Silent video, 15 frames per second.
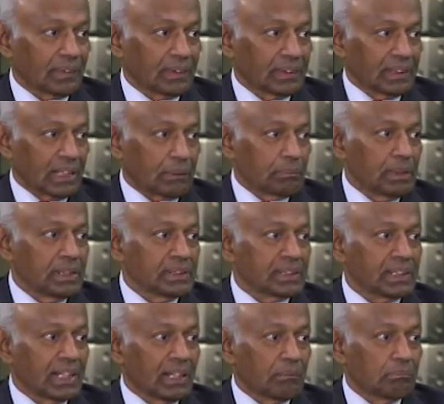That means
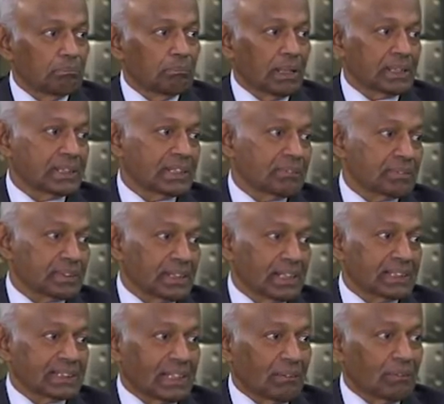a bunch of
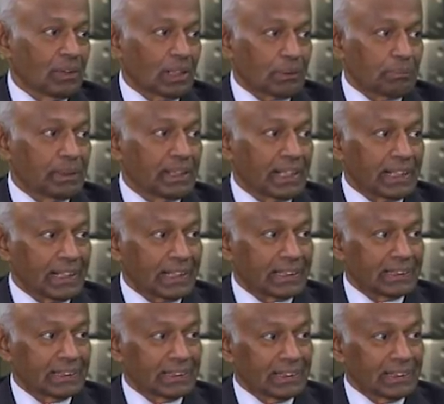cells have got to be connected.